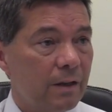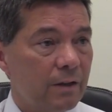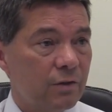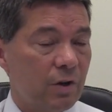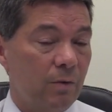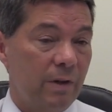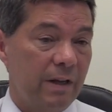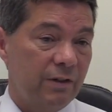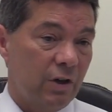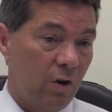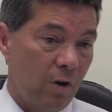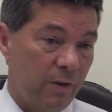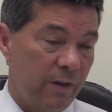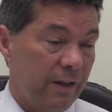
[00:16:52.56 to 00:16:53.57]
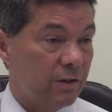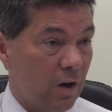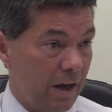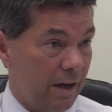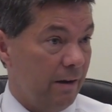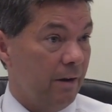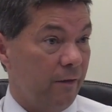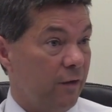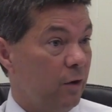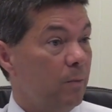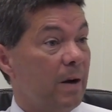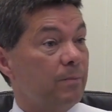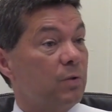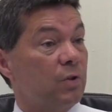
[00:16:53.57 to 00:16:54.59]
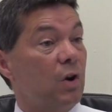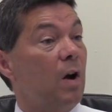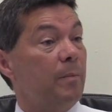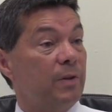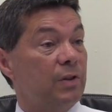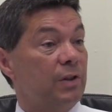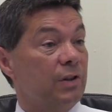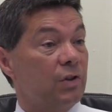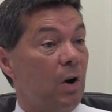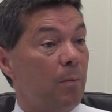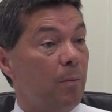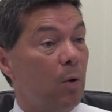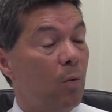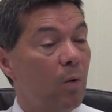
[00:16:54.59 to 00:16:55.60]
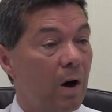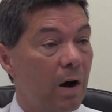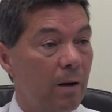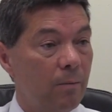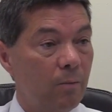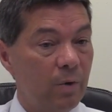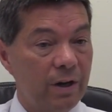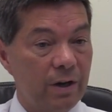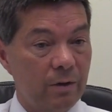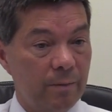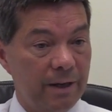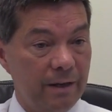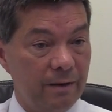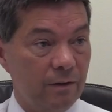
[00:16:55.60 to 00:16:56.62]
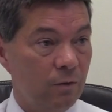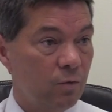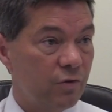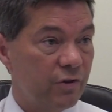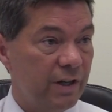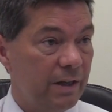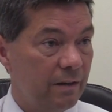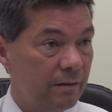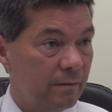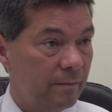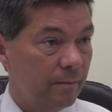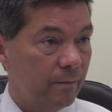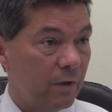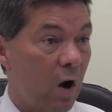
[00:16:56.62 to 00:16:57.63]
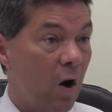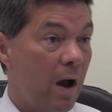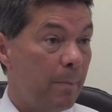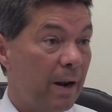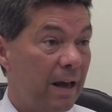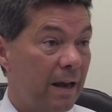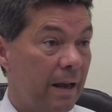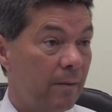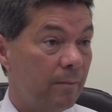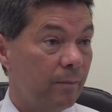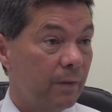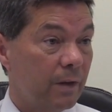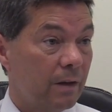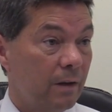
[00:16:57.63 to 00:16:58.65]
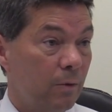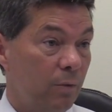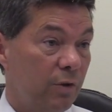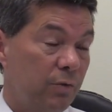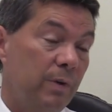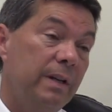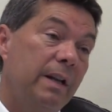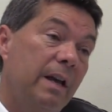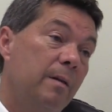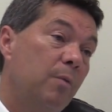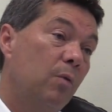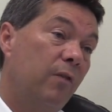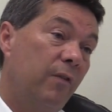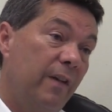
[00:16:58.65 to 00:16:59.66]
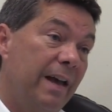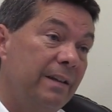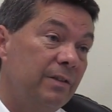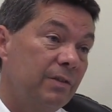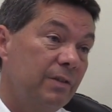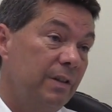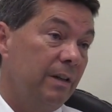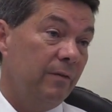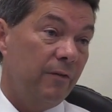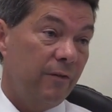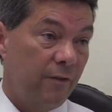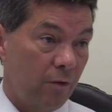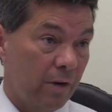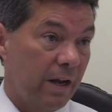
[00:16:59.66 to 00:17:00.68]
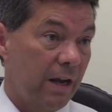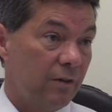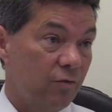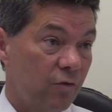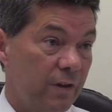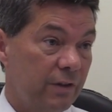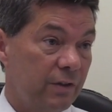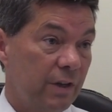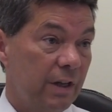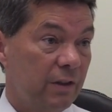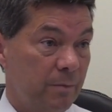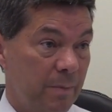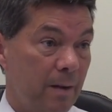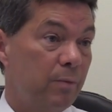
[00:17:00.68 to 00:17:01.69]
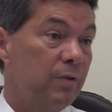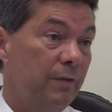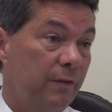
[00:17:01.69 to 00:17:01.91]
So there's a lot of things like in a few months' time, as an example, we're going to be launching iPlayer, which will enable fans in foreign countries to be able to